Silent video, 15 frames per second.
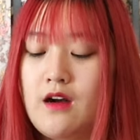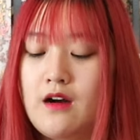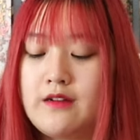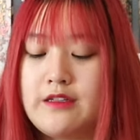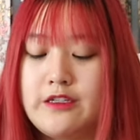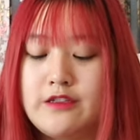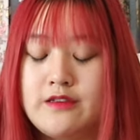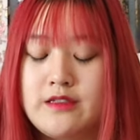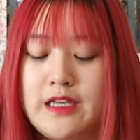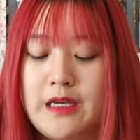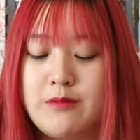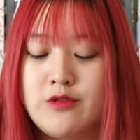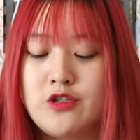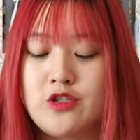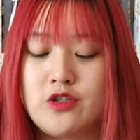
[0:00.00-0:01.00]
are the
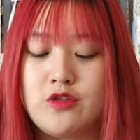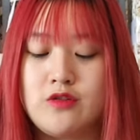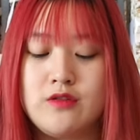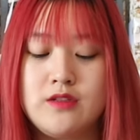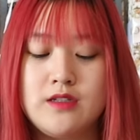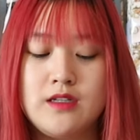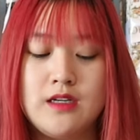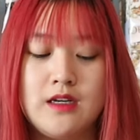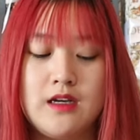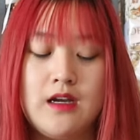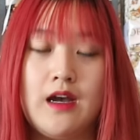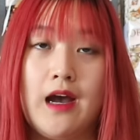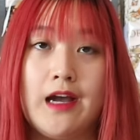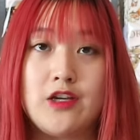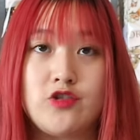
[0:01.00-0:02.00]
same shoes
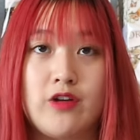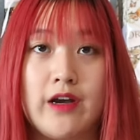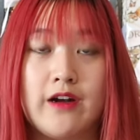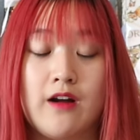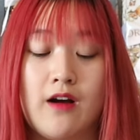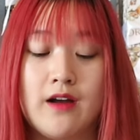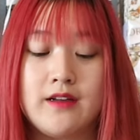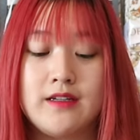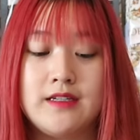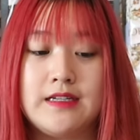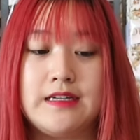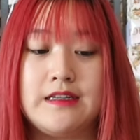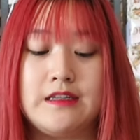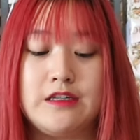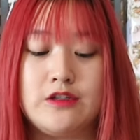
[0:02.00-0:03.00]
I tried on
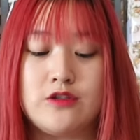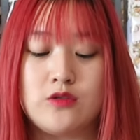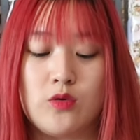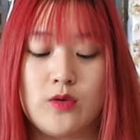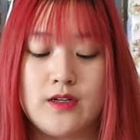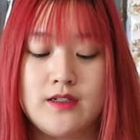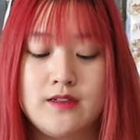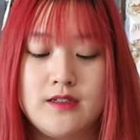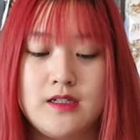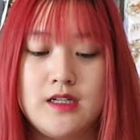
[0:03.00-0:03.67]
in the store.